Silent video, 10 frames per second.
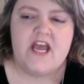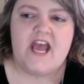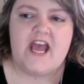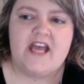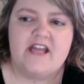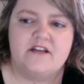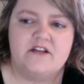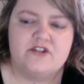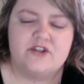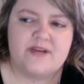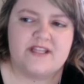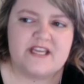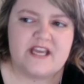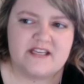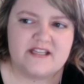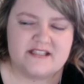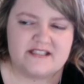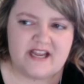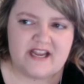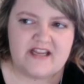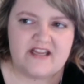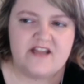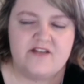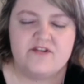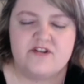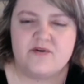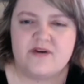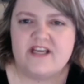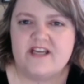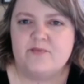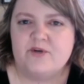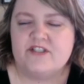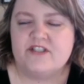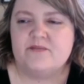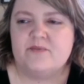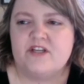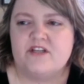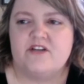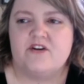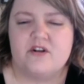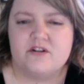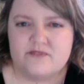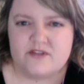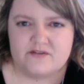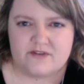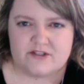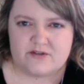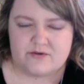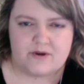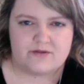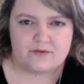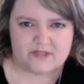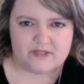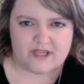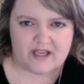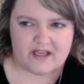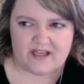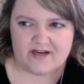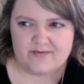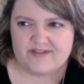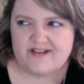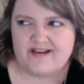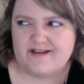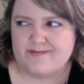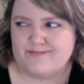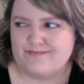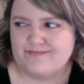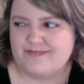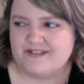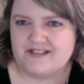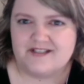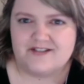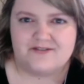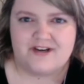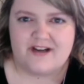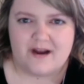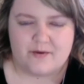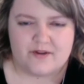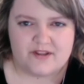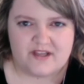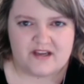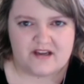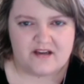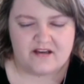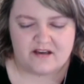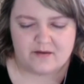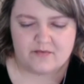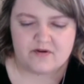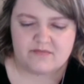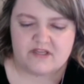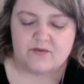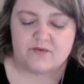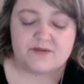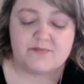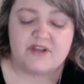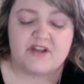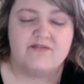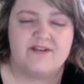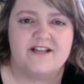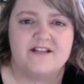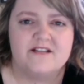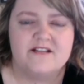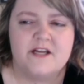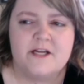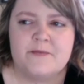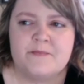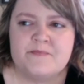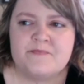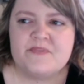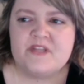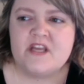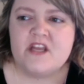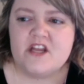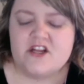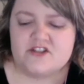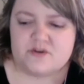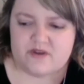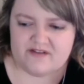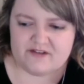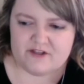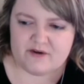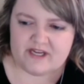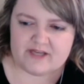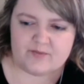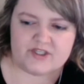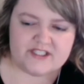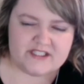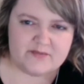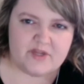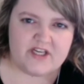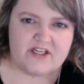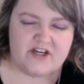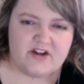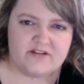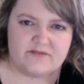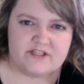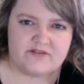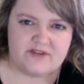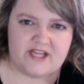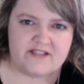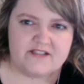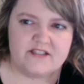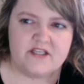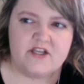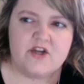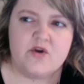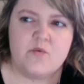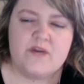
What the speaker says: And so at the end of the day, even though I had participated in all of the events throughout the whole day, and it was like a 6 or 8 hour thing, I mean, it was a big event. So even though I had participated in all of the events, when